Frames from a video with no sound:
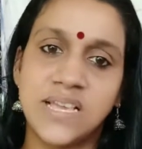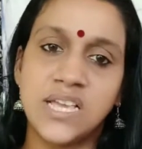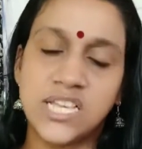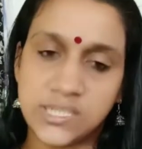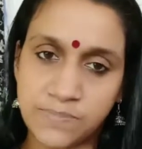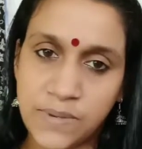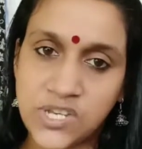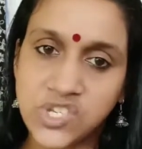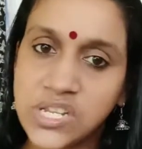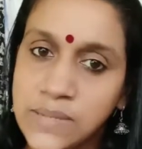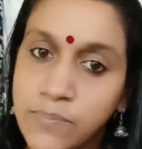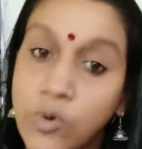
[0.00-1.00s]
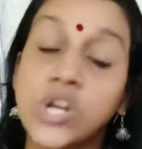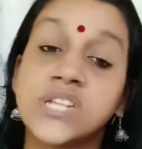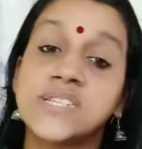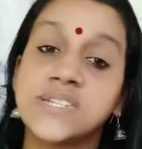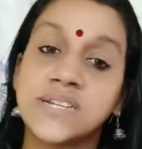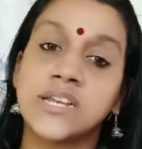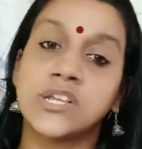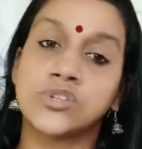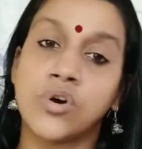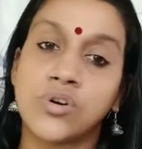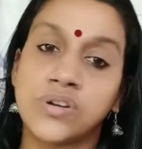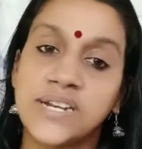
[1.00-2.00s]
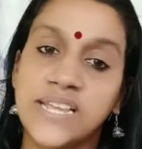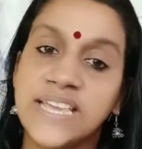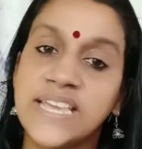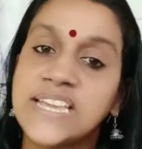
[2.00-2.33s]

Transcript: especially the political authority,